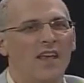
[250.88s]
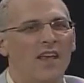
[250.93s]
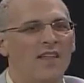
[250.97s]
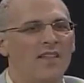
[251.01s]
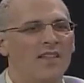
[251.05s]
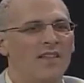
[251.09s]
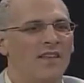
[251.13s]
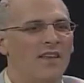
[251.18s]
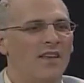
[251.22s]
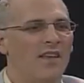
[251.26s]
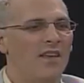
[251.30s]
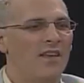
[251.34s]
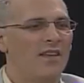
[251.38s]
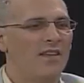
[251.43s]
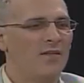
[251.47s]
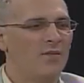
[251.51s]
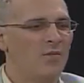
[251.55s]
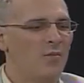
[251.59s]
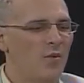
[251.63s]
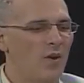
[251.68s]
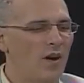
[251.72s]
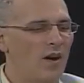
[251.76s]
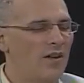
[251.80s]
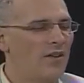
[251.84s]
And then
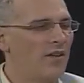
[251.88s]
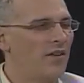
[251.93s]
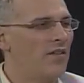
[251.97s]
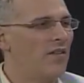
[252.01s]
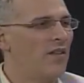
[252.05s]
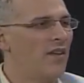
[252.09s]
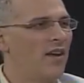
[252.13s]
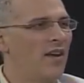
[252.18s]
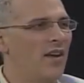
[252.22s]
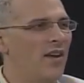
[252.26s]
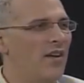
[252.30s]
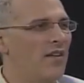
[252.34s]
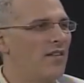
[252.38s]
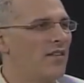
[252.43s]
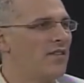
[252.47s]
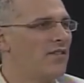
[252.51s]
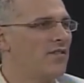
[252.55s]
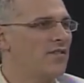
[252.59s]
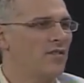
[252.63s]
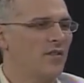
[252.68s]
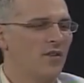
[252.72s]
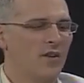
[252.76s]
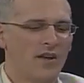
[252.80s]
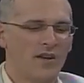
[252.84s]
while you're there,
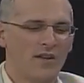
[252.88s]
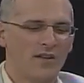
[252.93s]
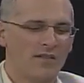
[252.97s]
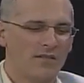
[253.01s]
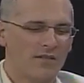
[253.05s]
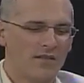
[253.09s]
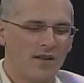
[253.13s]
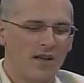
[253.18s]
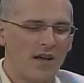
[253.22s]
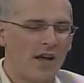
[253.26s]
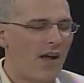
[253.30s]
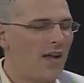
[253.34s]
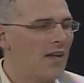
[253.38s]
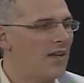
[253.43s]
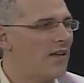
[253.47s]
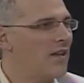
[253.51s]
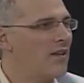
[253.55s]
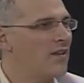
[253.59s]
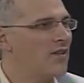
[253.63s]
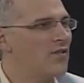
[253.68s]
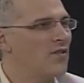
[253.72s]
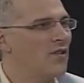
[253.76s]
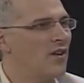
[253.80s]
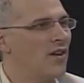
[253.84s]
there's great
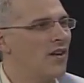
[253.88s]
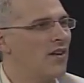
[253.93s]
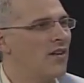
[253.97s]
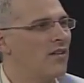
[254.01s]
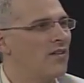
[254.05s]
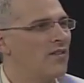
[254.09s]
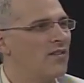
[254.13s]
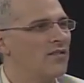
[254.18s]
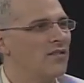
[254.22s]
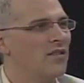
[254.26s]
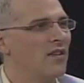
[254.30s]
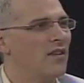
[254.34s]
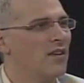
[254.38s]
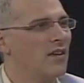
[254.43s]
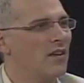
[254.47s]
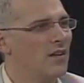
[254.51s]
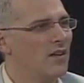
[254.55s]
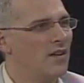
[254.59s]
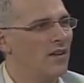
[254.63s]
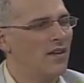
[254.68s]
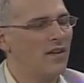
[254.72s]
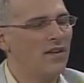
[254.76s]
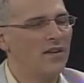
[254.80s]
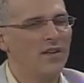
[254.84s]
hiking trails that
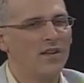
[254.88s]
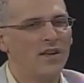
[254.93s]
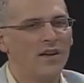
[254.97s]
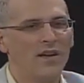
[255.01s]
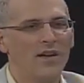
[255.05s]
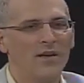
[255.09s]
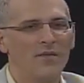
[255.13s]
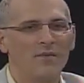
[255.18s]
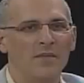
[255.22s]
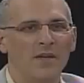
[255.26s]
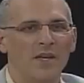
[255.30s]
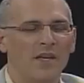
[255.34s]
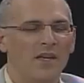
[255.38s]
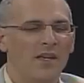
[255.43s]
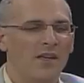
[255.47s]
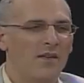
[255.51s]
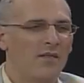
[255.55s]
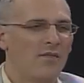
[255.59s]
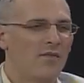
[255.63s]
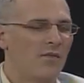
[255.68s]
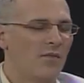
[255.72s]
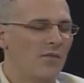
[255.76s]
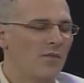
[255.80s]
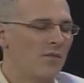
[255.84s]
go and um,
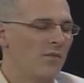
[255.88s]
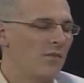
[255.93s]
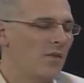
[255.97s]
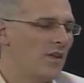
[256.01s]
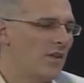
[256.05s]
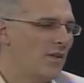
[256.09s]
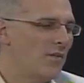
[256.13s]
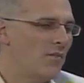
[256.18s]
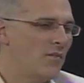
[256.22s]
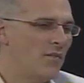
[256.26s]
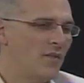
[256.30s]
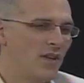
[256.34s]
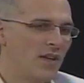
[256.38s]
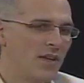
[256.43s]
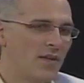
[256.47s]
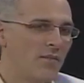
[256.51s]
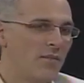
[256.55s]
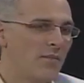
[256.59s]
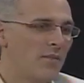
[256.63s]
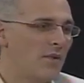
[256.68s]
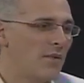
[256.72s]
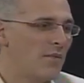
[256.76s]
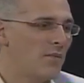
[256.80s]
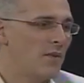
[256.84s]
the the
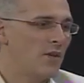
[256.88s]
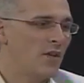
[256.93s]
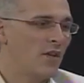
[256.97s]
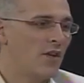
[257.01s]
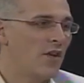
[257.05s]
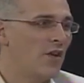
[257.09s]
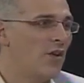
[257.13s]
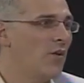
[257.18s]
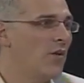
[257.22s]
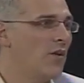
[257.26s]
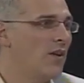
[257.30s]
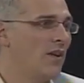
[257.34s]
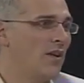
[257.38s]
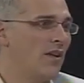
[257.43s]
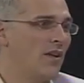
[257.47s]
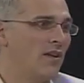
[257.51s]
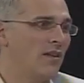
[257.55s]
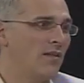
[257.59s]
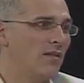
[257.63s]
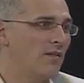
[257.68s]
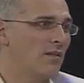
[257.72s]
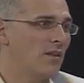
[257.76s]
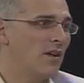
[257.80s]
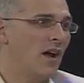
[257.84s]
canoeing
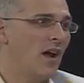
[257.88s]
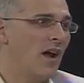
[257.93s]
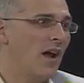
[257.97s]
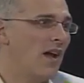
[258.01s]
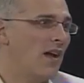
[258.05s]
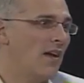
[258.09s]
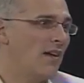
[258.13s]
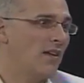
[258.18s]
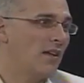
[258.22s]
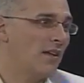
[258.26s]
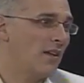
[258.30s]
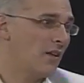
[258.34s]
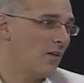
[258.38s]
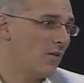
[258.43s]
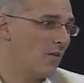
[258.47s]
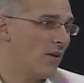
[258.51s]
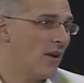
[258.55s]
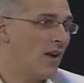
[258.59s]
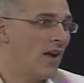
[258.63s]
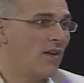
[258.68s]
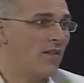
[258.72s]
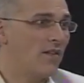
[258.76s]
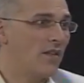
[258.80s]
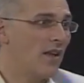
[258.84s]
and kayaking
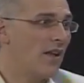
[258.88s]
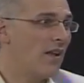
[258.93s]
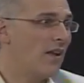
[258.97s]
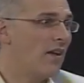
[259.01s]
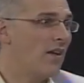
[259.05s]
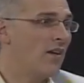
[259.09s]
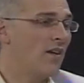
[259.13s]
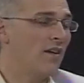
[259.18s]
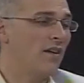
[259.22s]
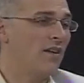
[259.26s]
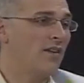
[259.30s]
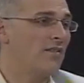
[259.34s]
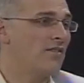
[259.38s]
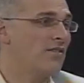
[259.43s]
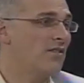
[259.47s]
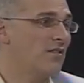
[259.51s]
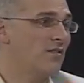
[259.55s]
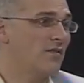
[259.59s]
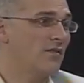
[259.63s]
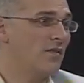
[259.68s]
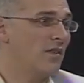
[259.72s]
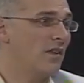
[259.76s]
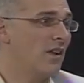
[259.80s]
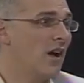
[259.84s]
around that area is
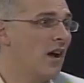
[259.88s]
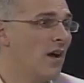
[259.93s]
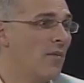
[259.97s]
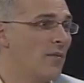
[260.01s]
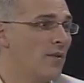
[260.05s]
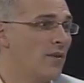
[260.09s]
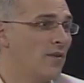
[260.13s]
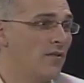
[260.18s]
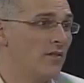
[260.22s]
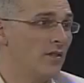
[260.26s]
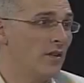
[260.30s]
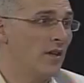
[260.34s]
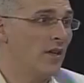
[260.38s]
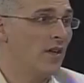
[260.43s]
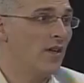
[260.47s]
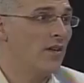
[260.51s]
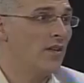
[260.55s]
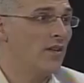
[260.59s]
just phenomenal.